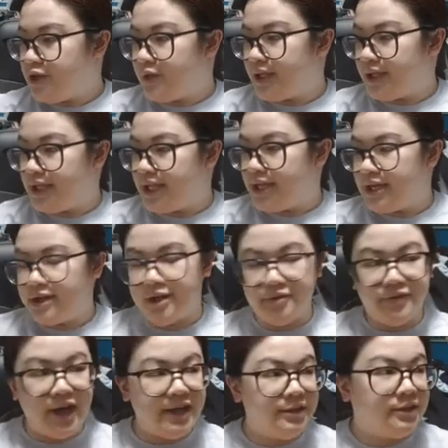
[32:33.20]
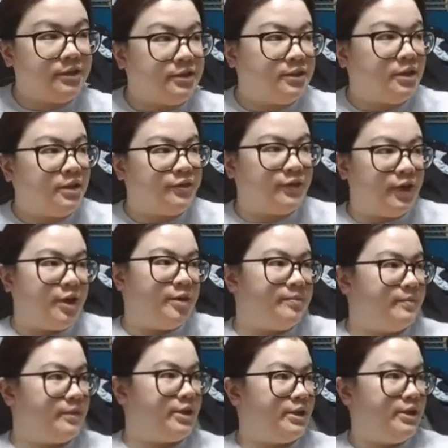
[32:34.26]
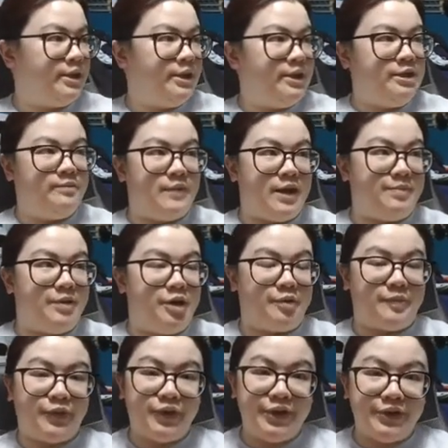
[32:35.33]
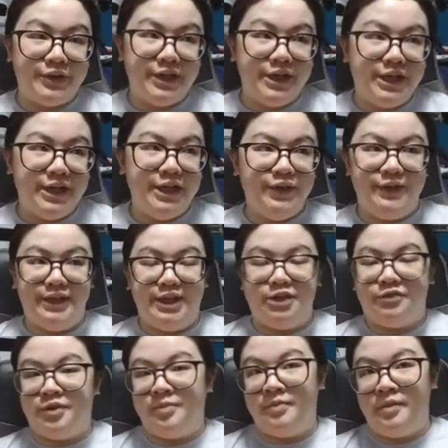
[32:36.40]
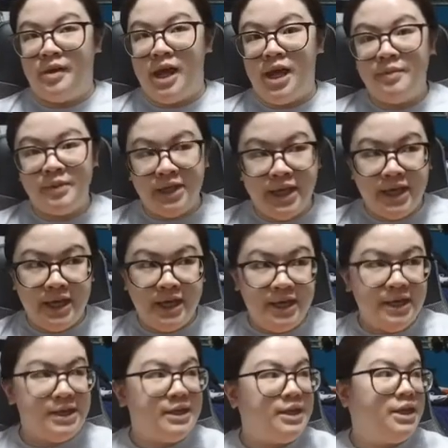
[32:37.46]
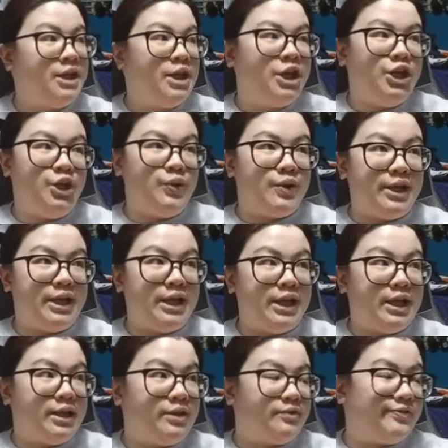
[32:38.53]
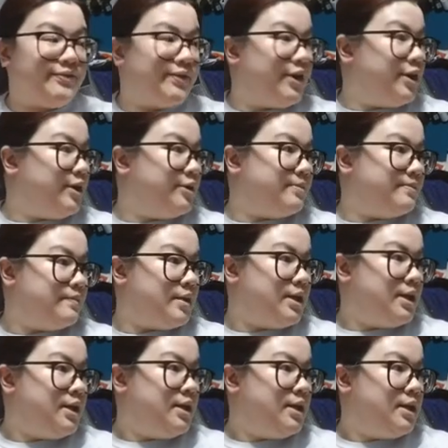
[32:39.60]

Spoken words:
You can get vinyl from My Punk Broidery. You can get it from Emmeline. You can get it from